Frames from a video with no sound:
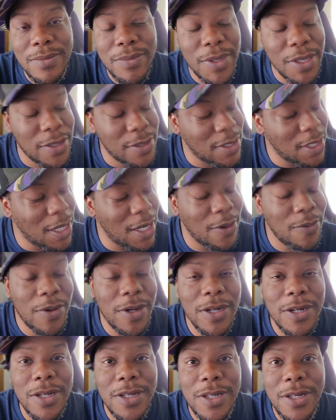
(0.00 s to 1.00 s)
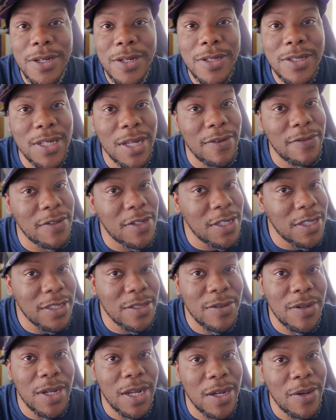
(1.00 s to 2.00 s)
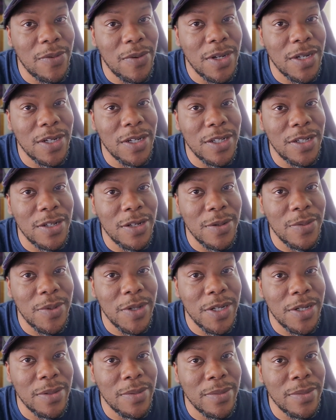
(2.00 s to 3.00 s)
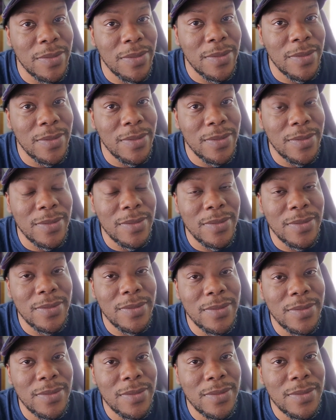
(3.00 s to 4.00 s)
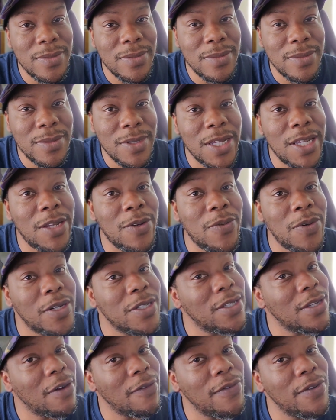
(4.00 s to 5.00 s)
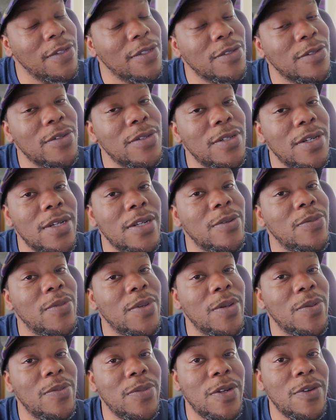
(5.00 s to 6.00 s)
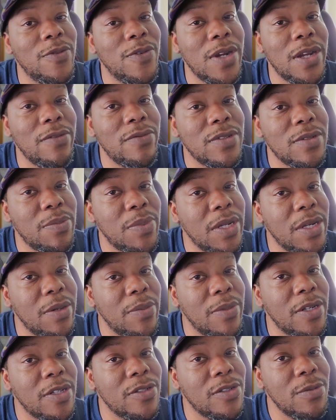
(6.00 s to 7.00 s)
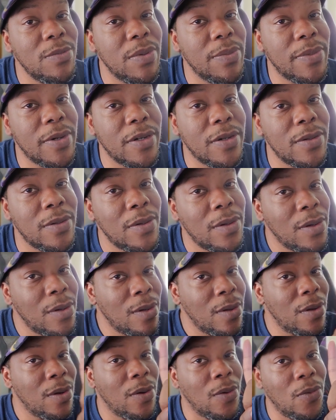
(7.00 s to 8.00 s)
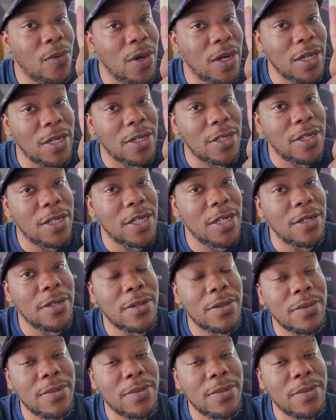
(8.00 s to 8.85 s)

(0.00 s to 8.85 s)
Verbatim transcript: Bills had one good year. San Francisco had one good year with him. He was offense coordinator when the Ravens beat him in the Super Bowl. One good year.